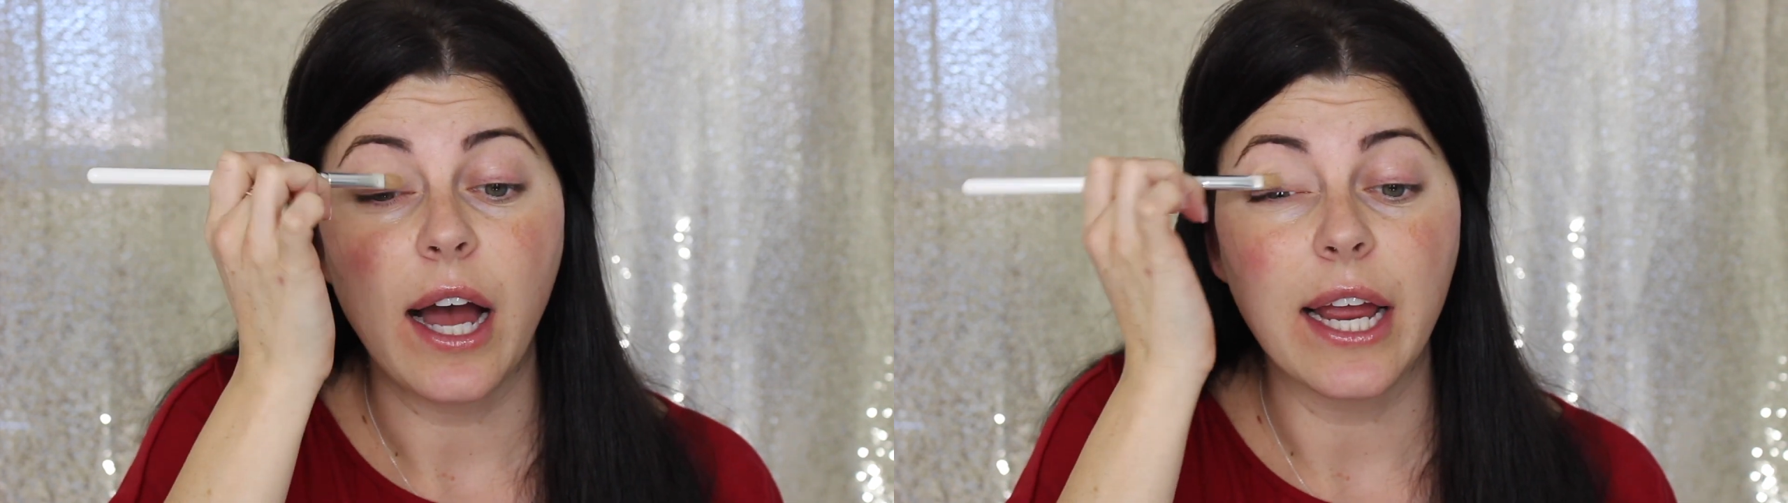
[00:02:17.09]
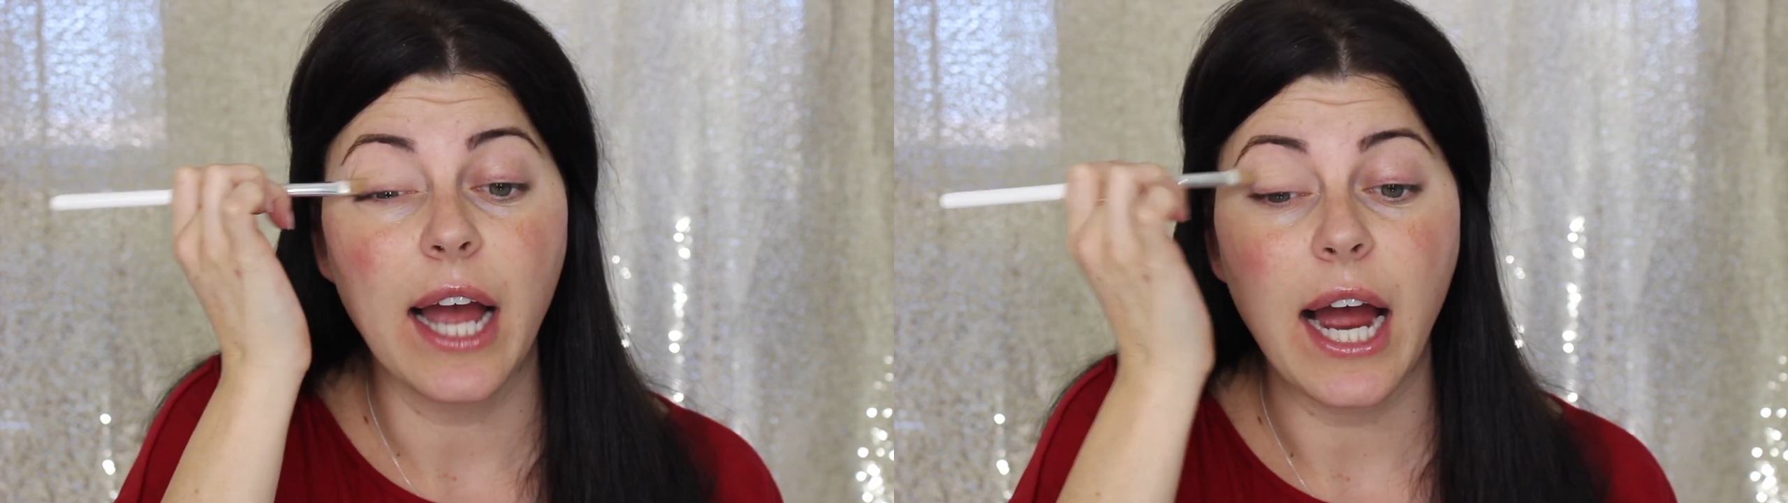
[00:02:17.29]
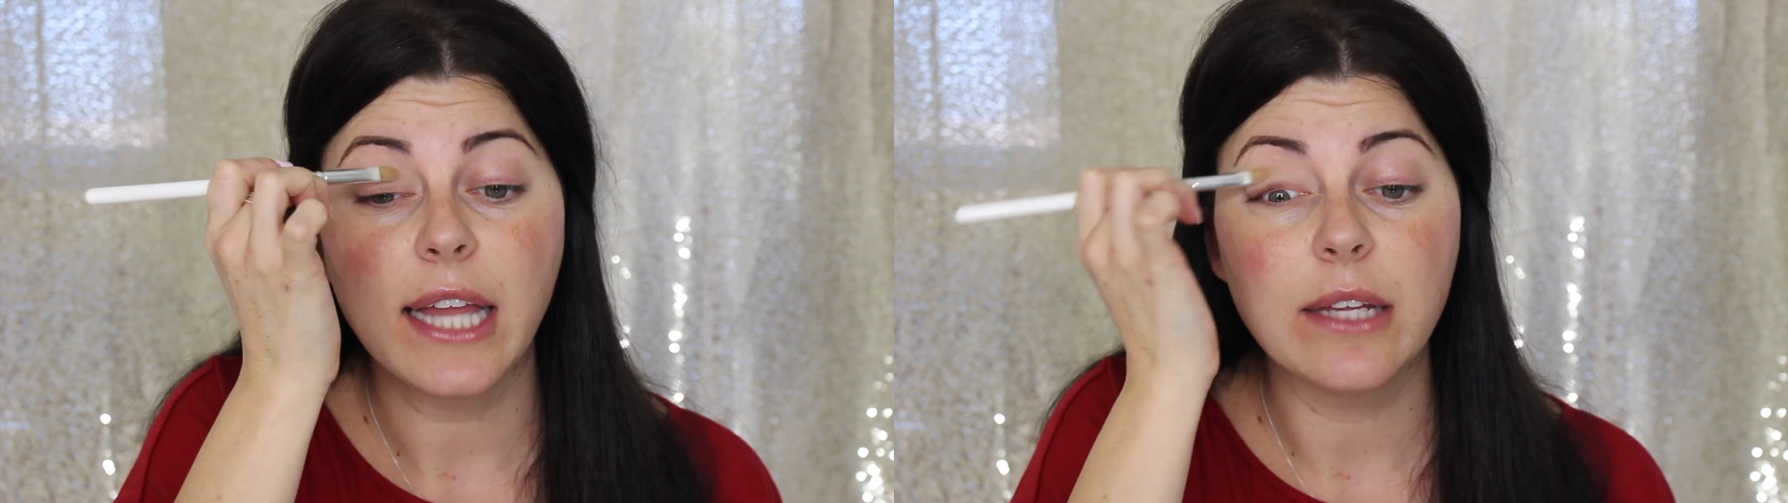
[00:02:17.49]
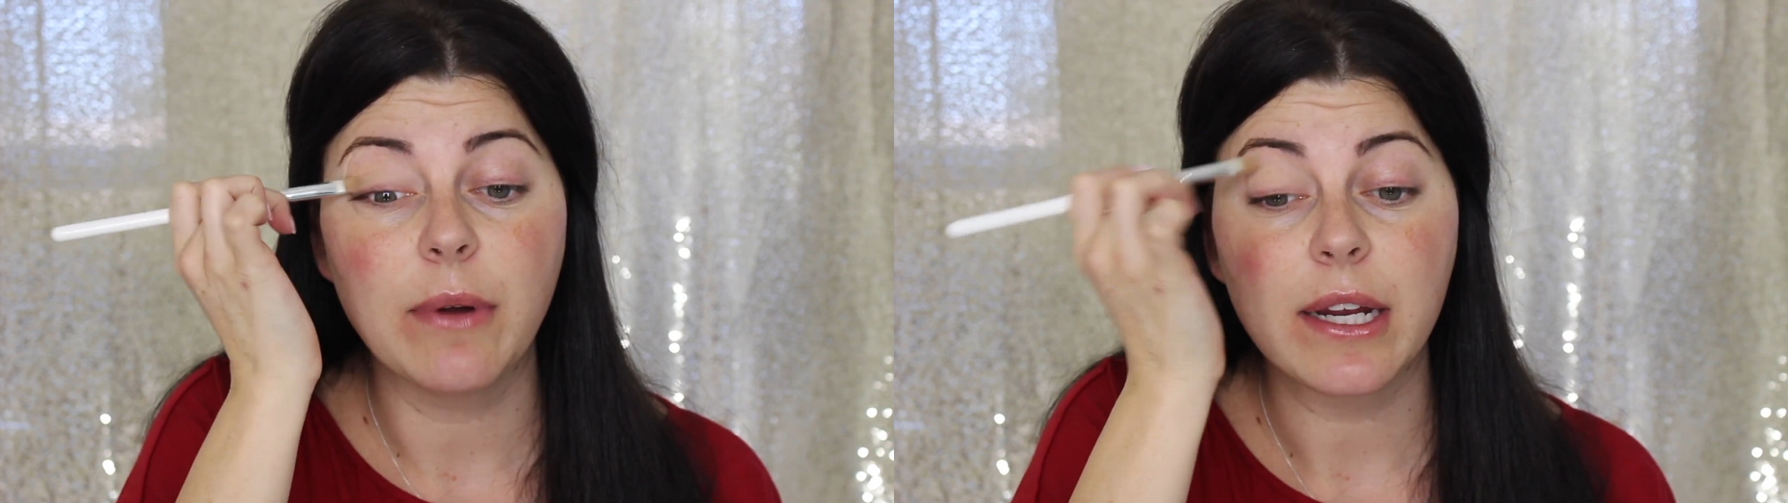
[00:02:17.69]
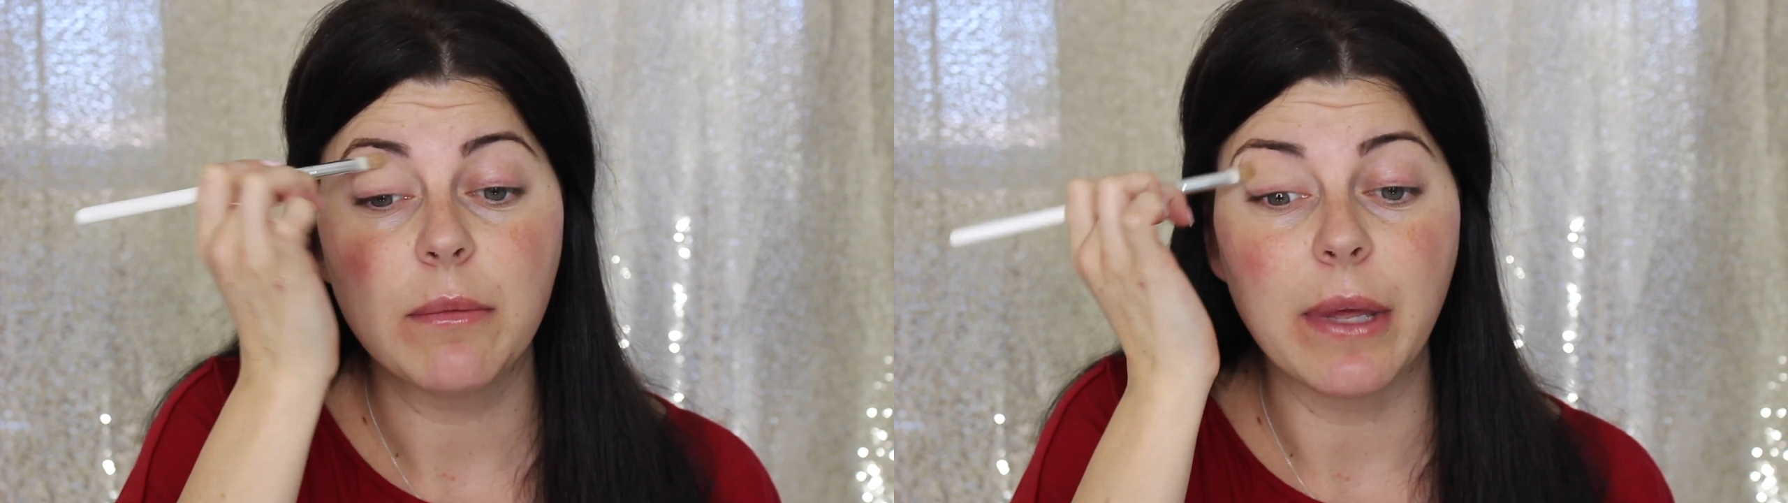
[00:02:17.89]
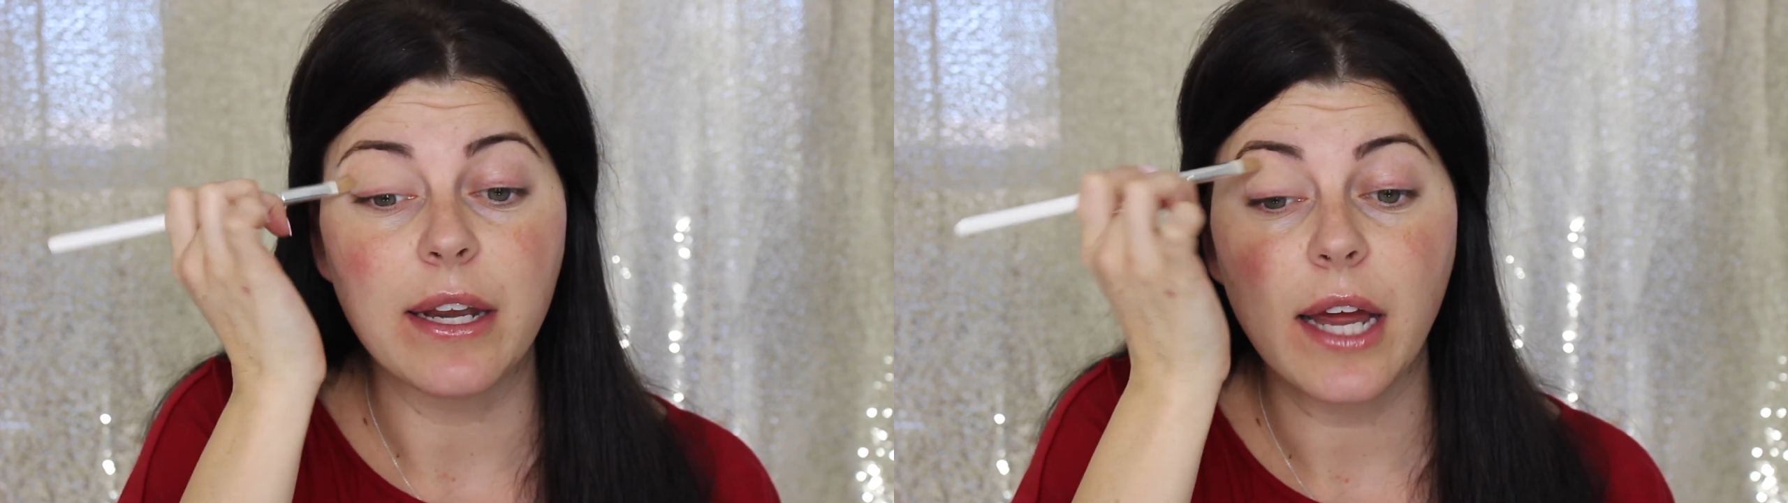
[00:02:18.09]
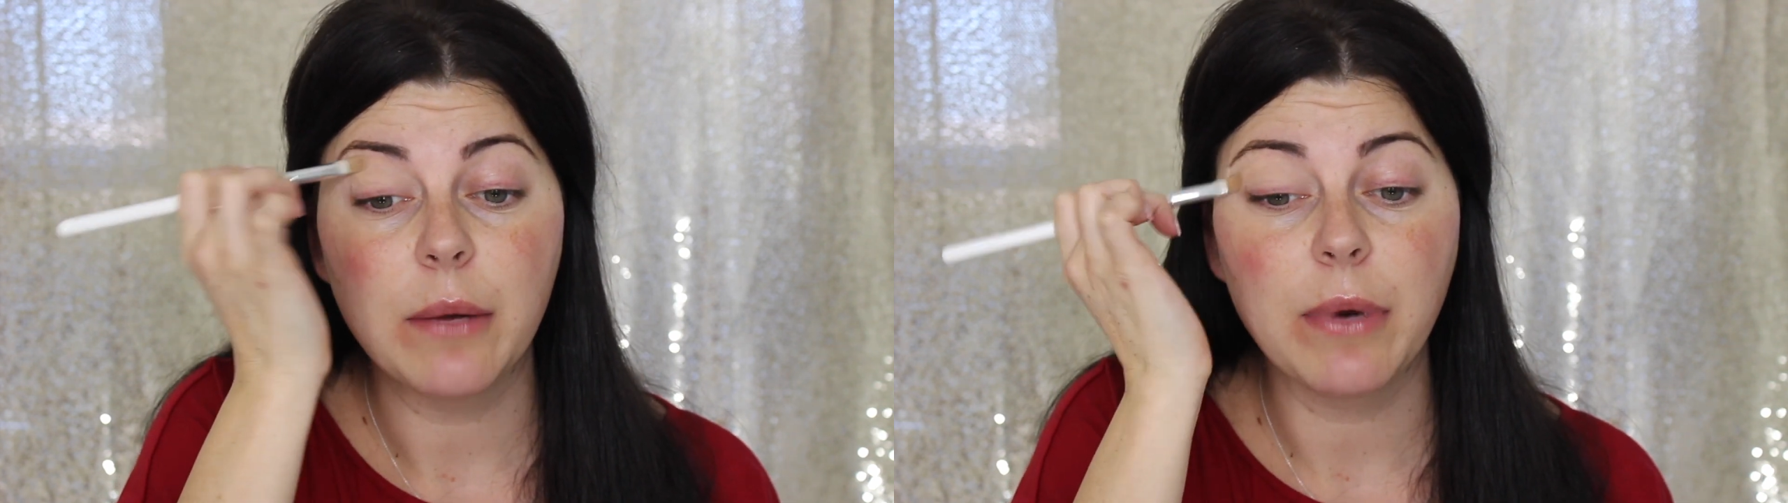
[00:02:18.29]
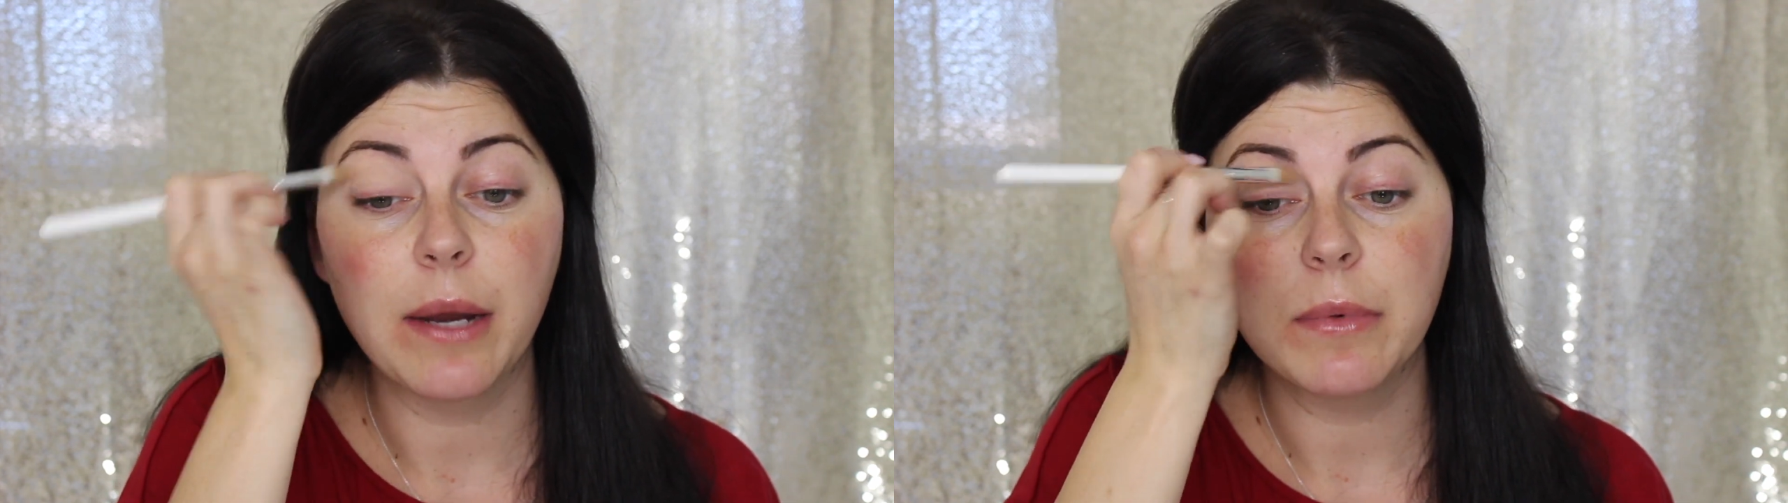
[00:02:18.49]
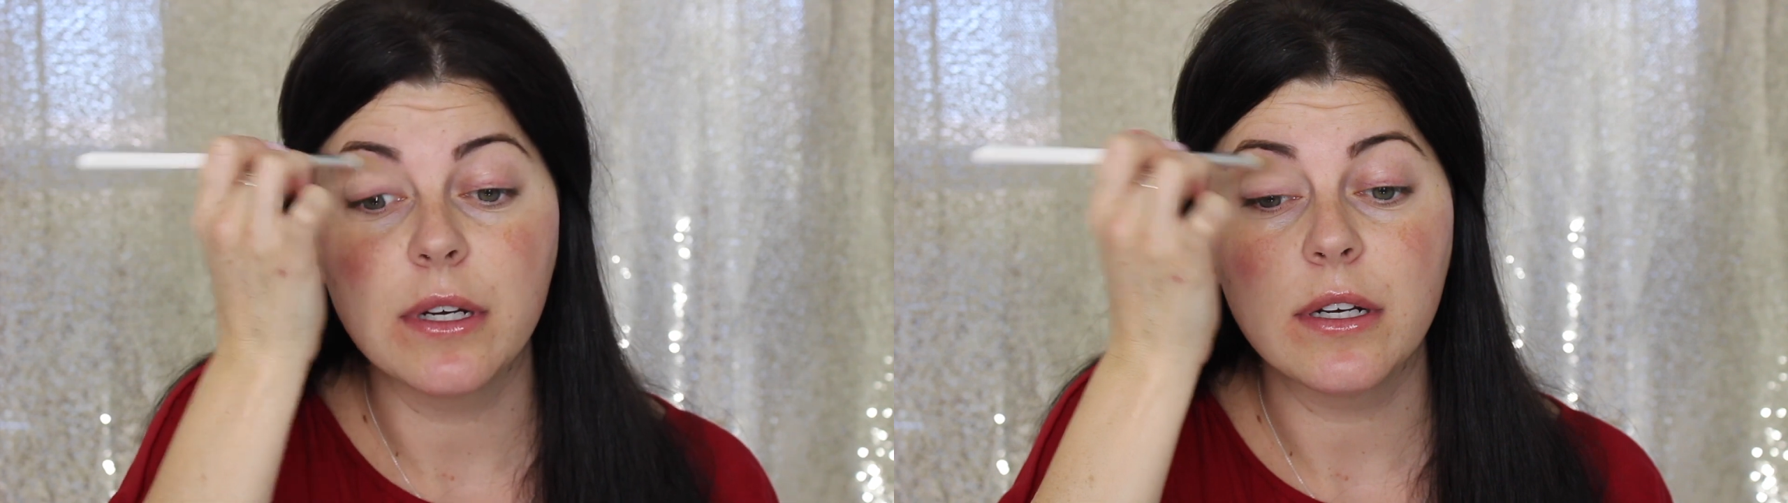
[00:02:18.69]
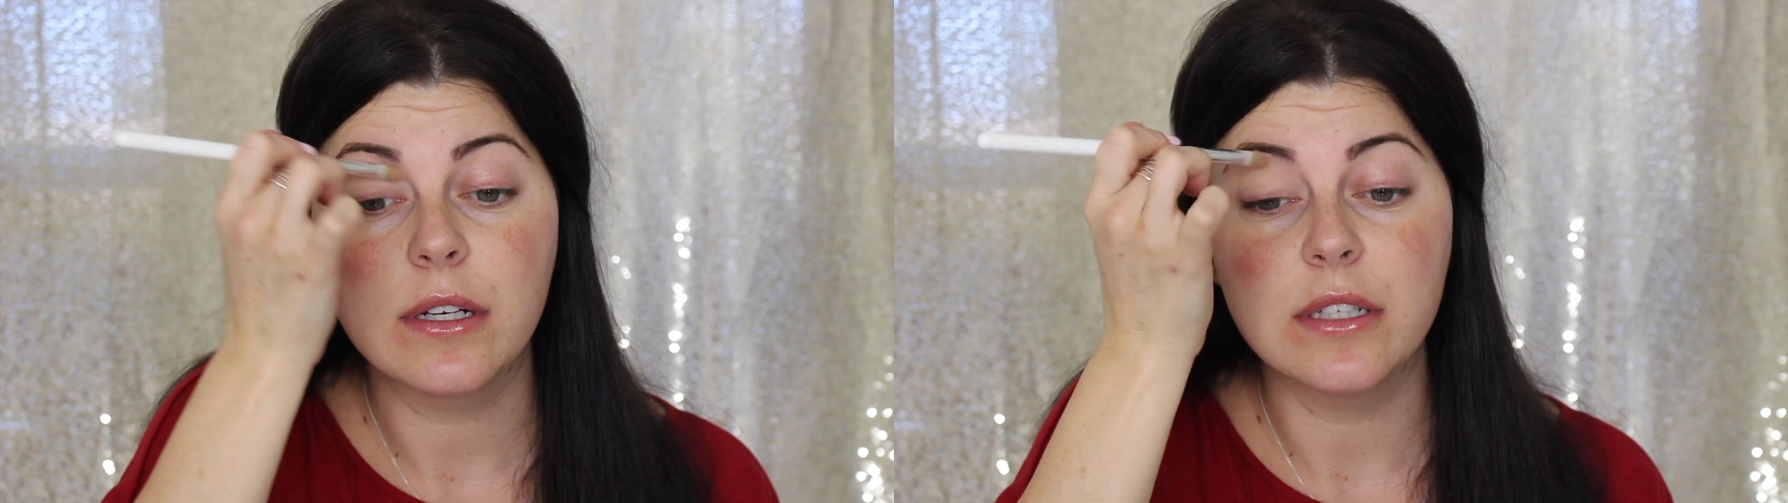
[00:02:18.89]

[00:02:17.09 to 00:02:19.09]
I highly recommend eye primer,